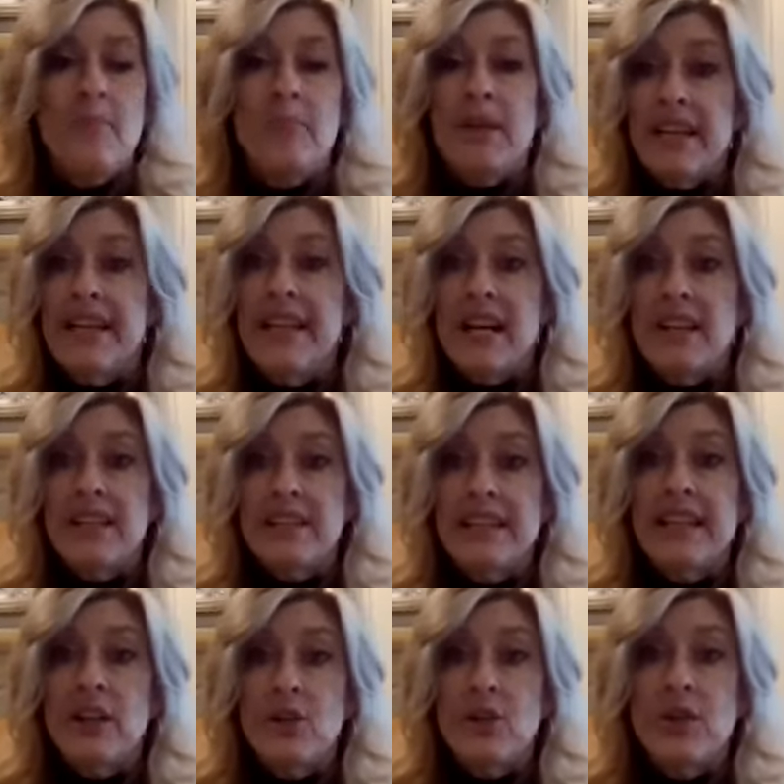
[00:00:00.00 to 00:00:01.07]
But anyhow, let's
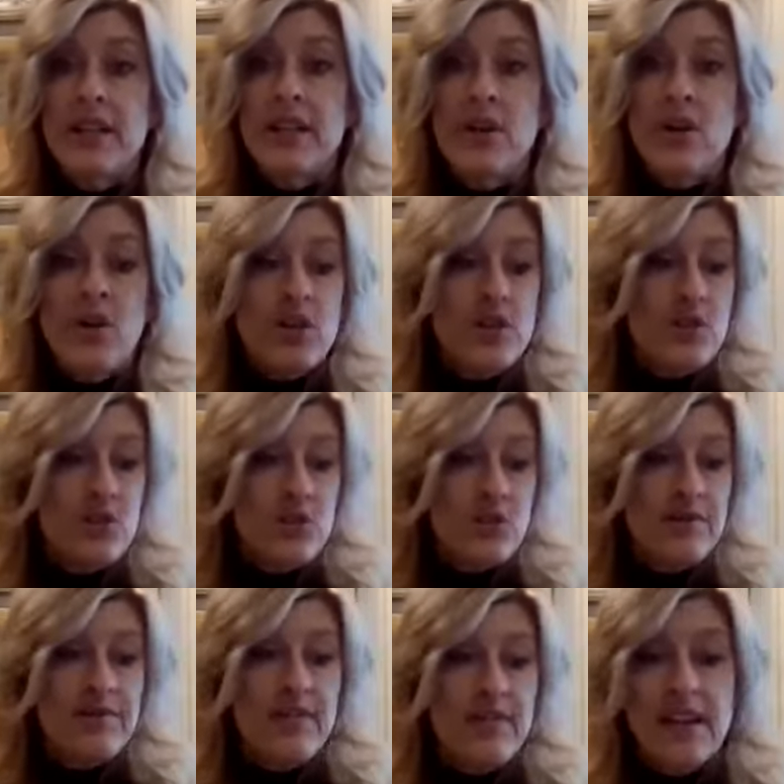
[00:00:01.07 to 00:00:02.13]
get cooking our
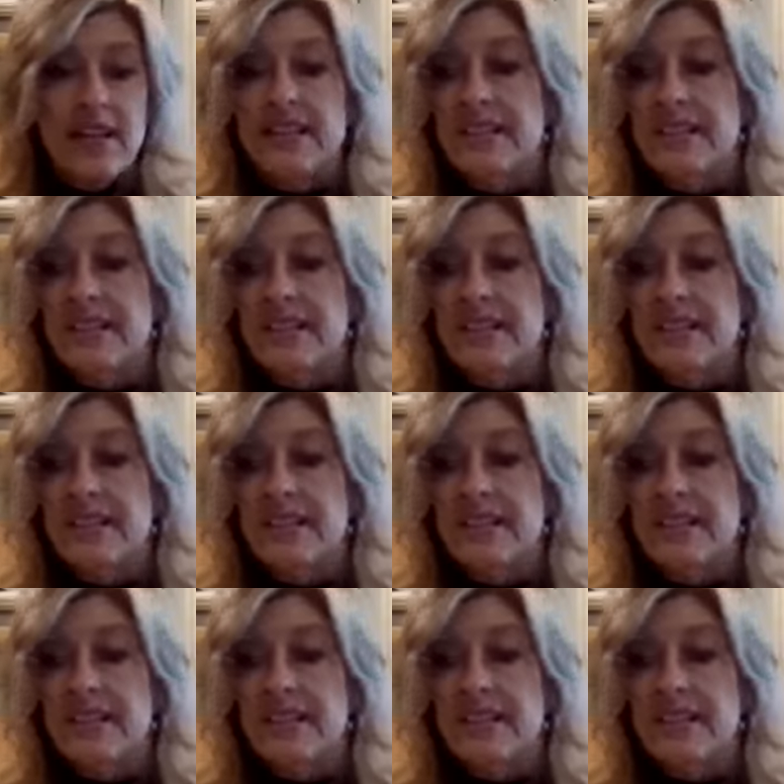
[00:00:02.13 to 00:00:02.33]
stir fry.